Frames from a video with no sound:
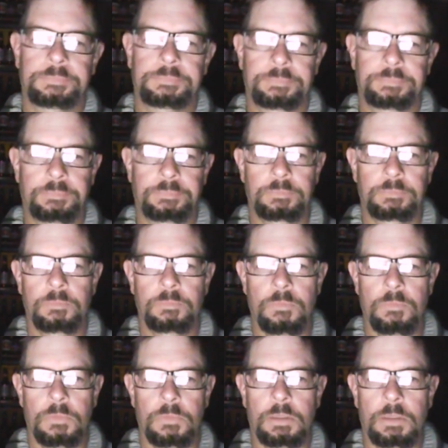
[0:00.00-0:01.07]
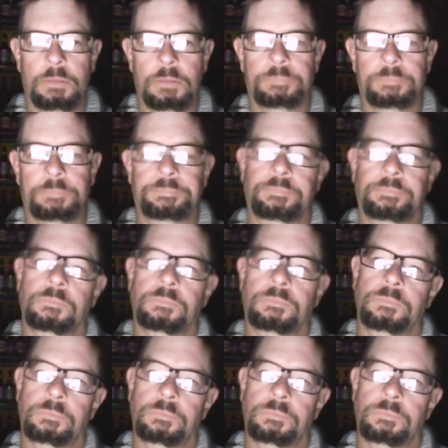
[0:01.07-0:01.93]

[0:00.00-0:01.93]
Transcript: Nobody speaks.